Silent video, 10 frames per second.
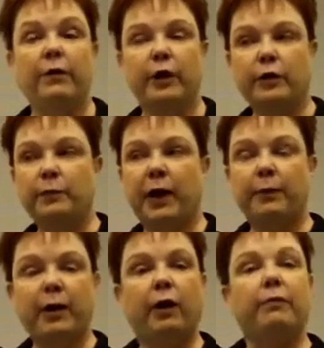Those
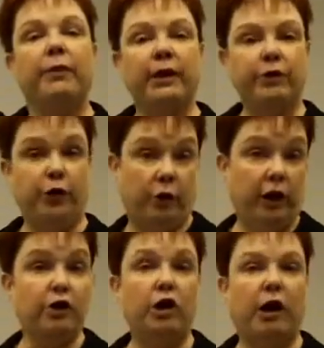might be all things you're
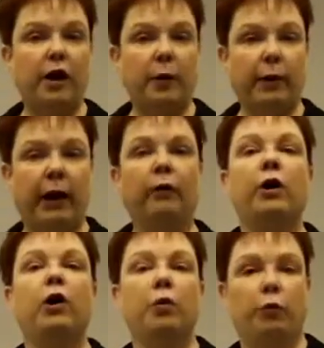going to talk about
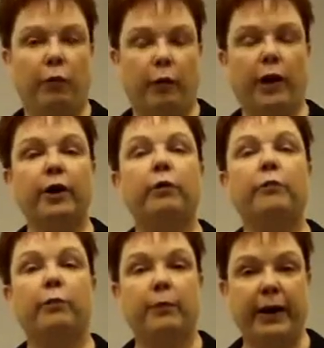while you're
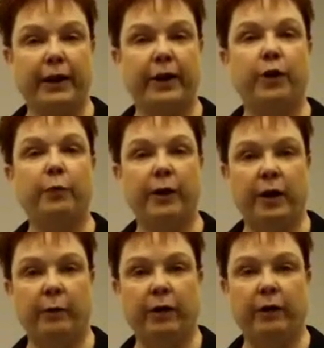making your
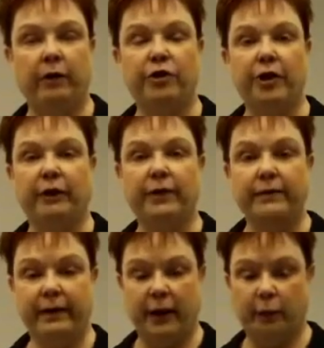peanut butter and jelly
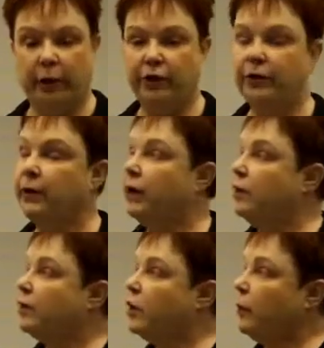sandwich.
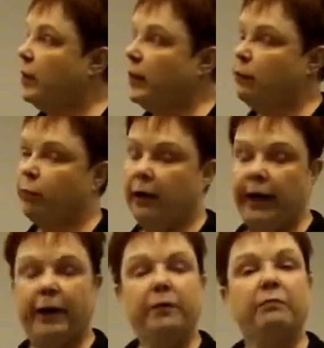So we need
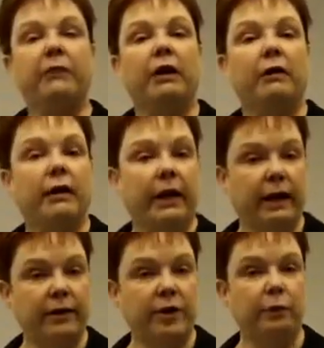bread.
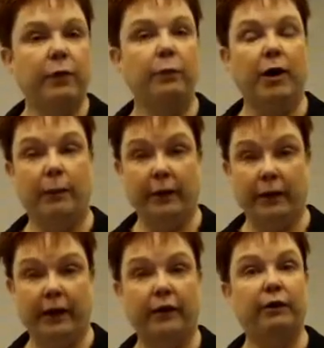Next, we probably
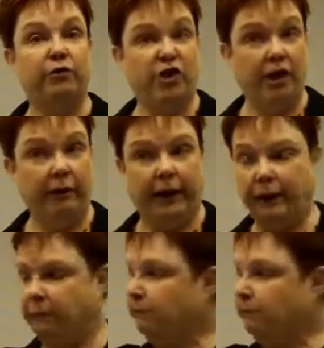need jelly.